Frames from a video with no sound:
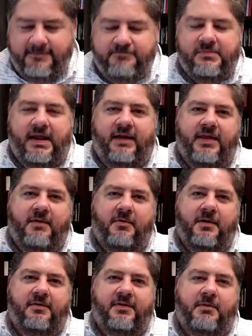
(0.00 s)
and they
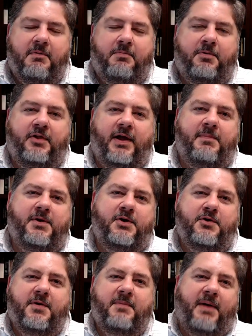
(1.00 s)
were they were proclaiming you
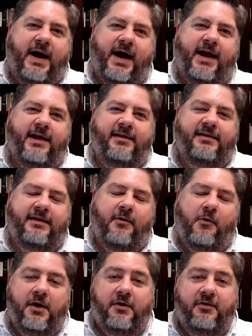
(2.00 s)
could buy
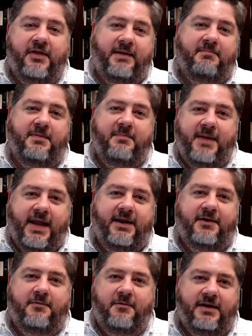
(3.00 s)
oil that had been made
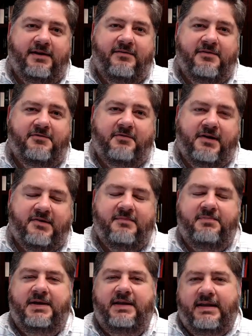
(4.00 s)
according to this
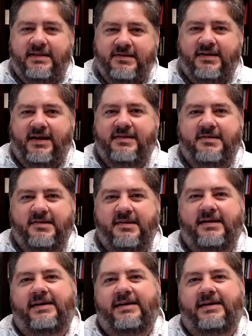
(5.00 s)
recipe and incense